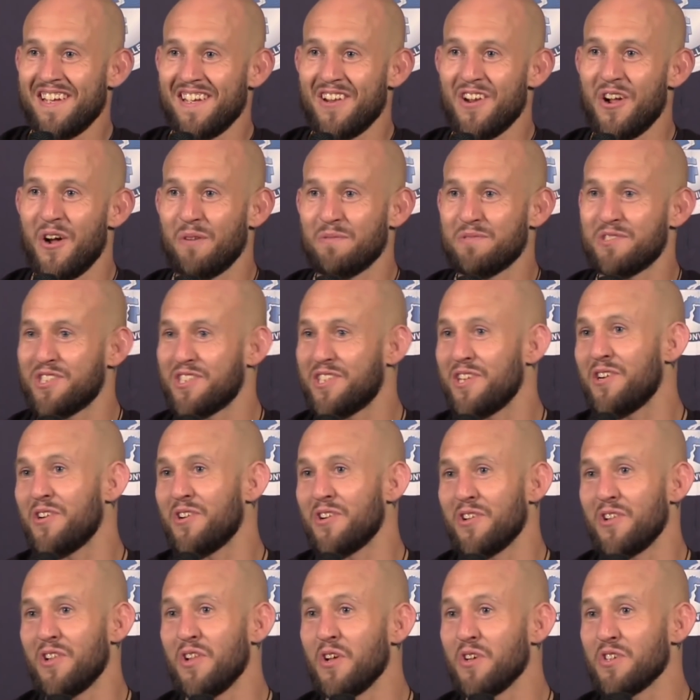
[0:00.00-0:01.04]
You know, I'm
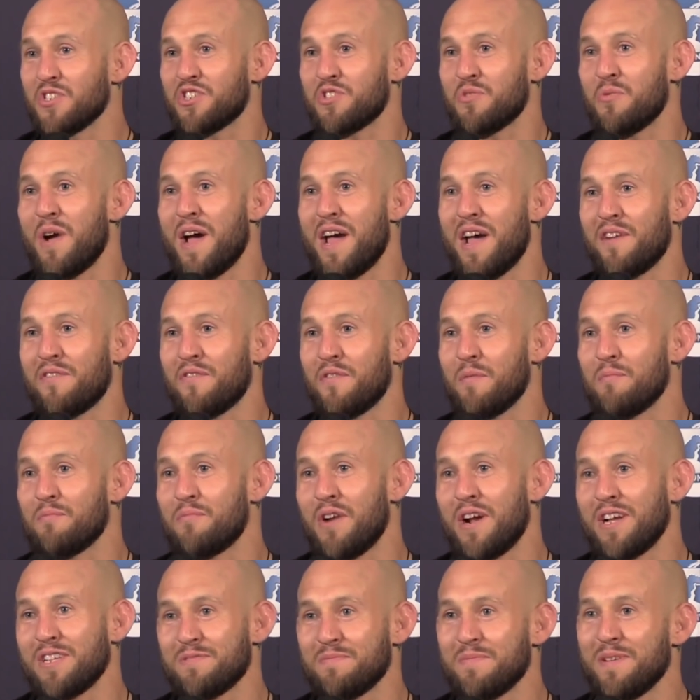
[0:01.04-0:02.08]
stealing a little swag from
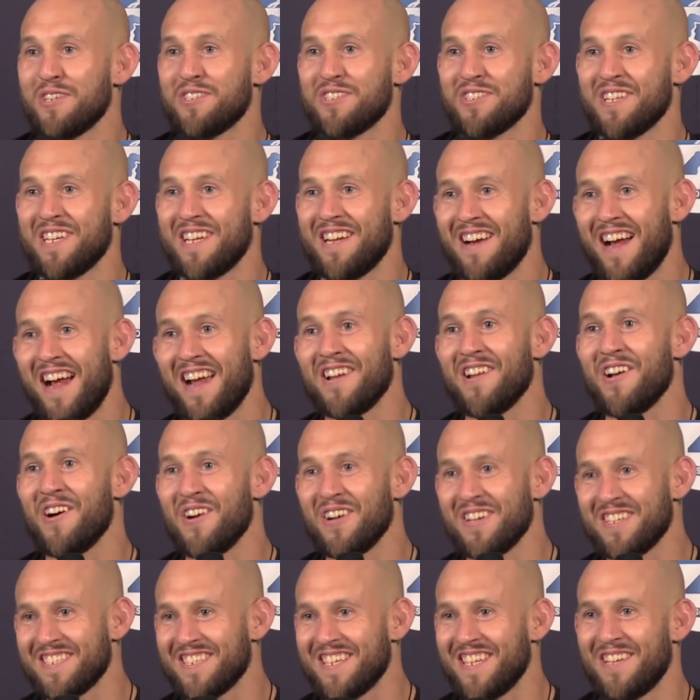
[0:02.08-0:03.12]
Bryce Mitchell here. I
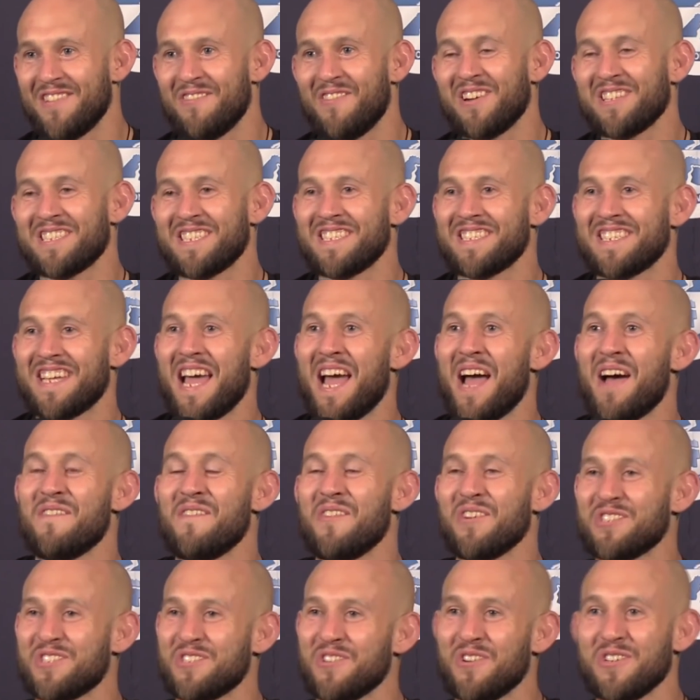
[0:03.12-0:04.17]
know he wants his
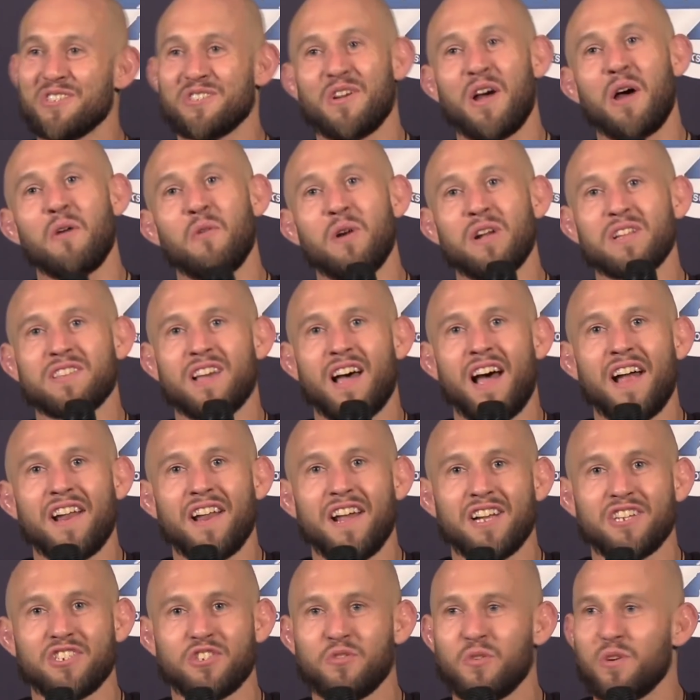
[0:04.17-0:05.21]
camo shorts, so I want tie
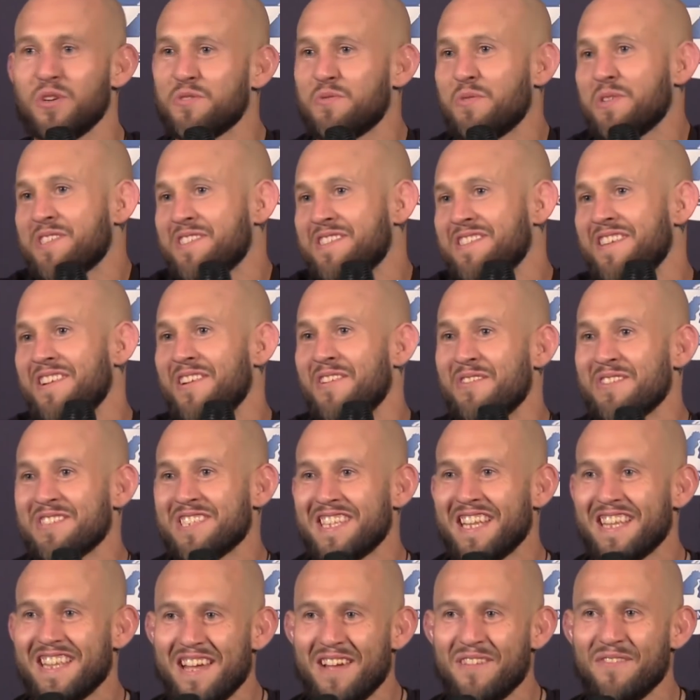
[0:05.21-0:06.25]
dye shorts. What's you know
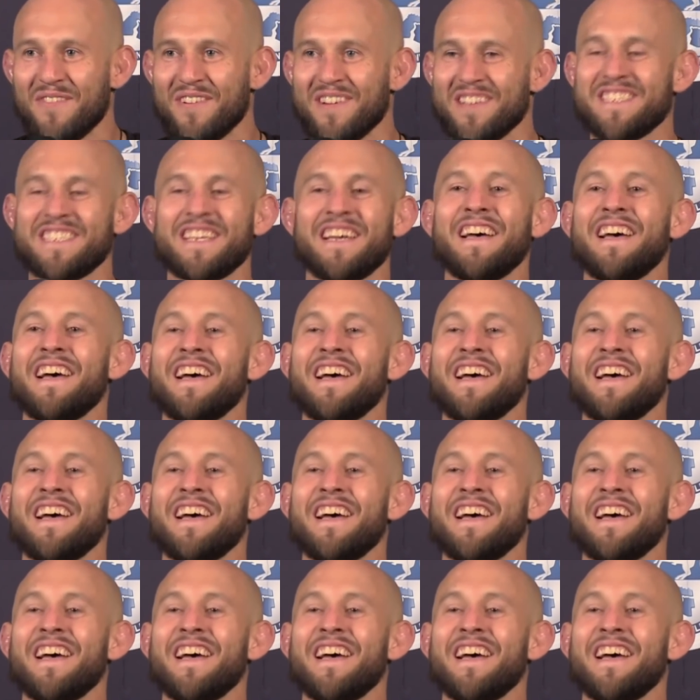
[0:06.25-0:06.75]
what's the difference?